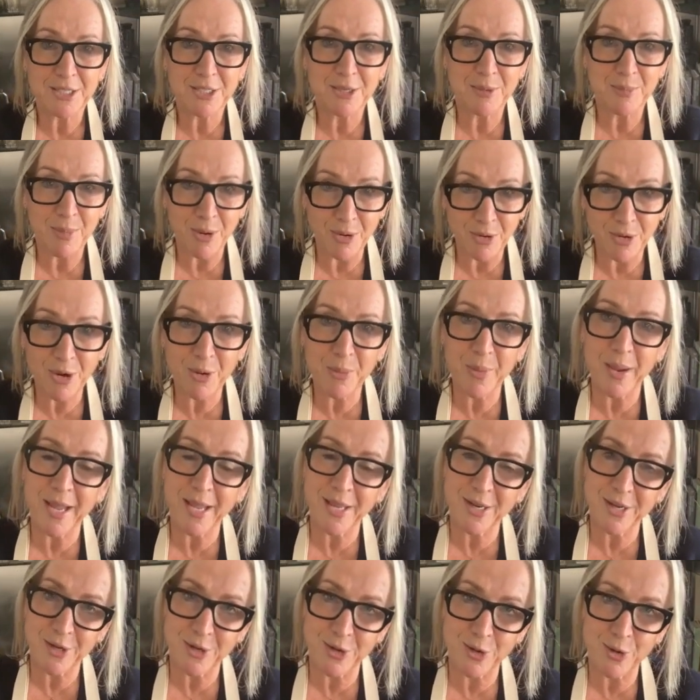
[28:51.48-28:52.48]
Tomorrow we're
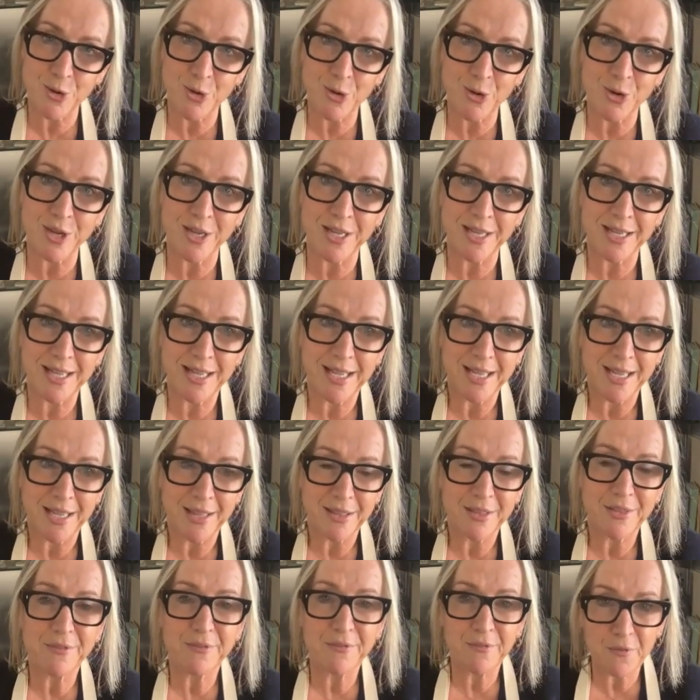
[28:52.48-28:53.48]
going to cook
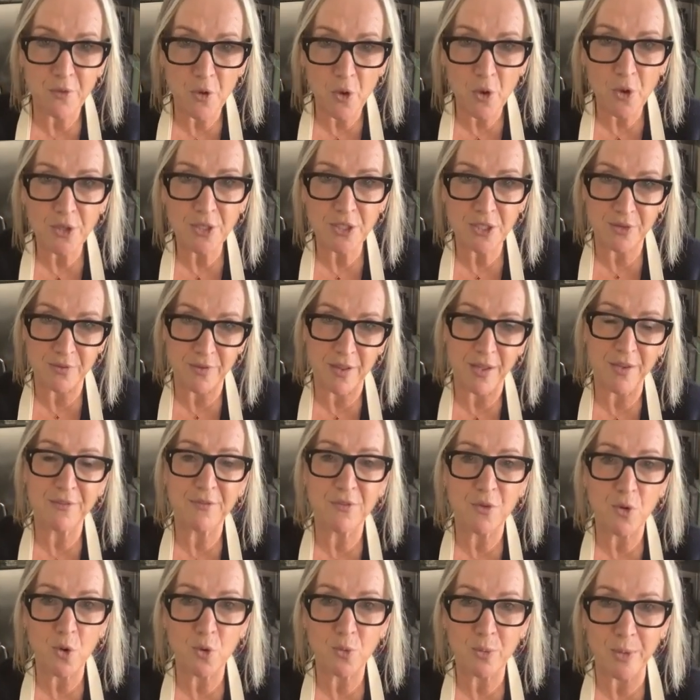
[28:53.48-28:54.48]
the first of our
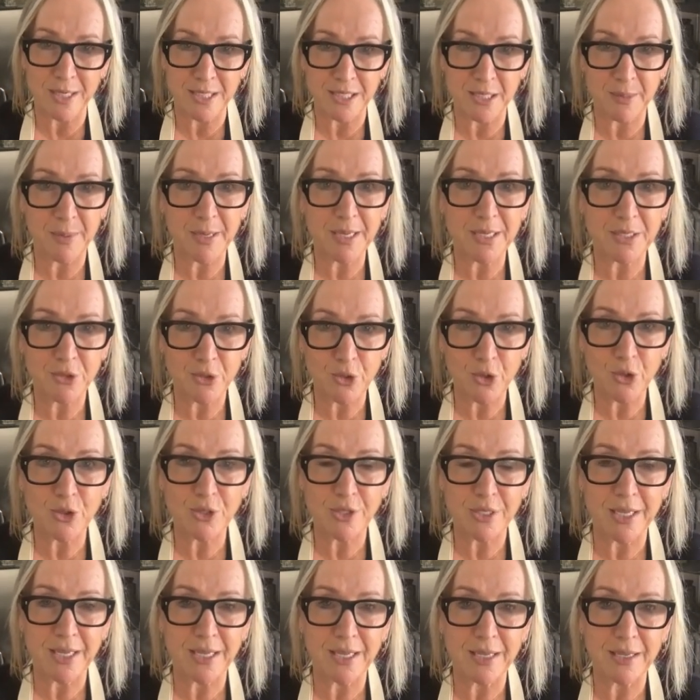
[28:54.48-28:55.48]
4 recipes
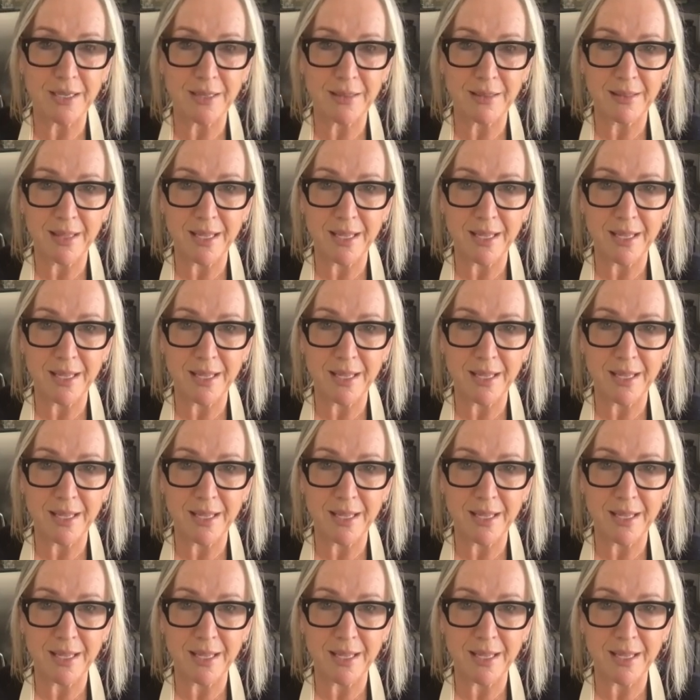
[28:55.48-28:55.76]
using